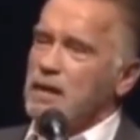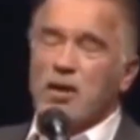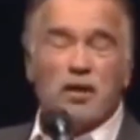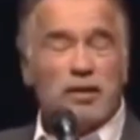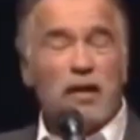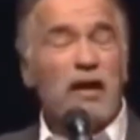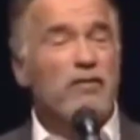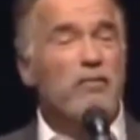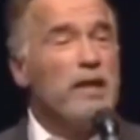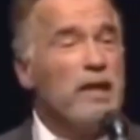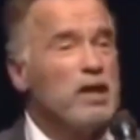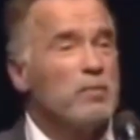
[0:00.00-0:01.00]
So it drives
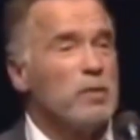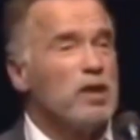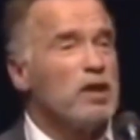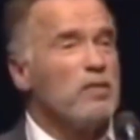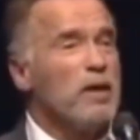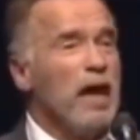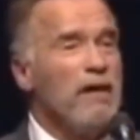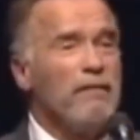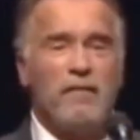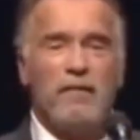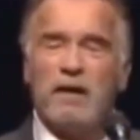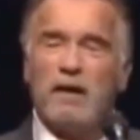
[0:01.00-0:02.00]
me nuts because
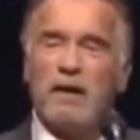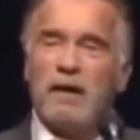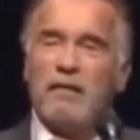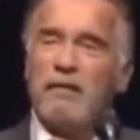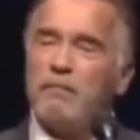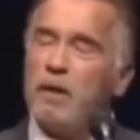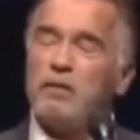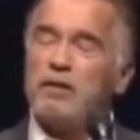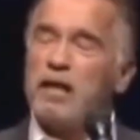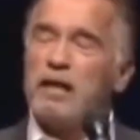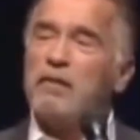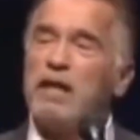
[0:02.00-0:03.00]
when people
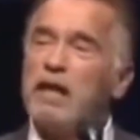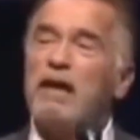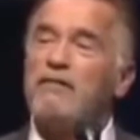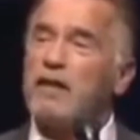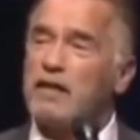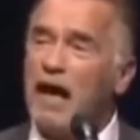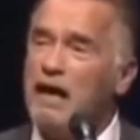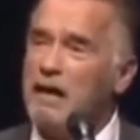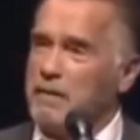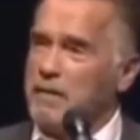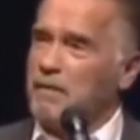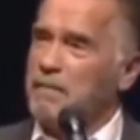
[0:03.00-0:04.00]
say we don't have the
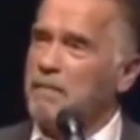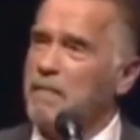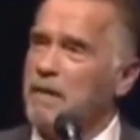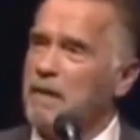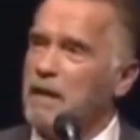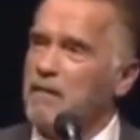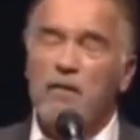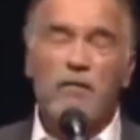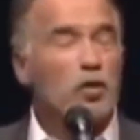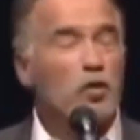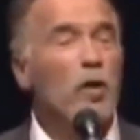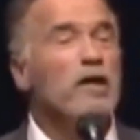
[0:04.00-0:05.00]
time, we
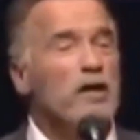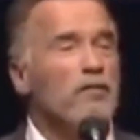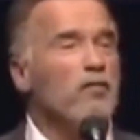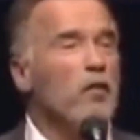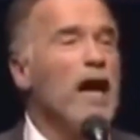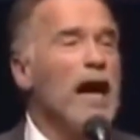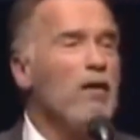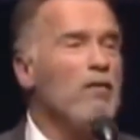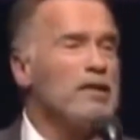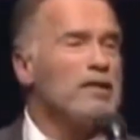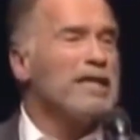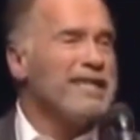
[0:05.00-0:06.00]
have 24
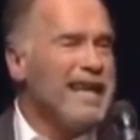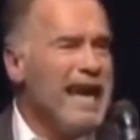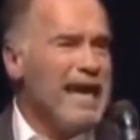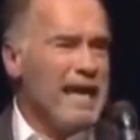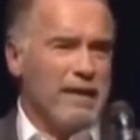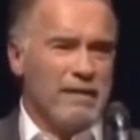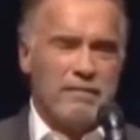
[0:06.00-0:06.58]
hours a day.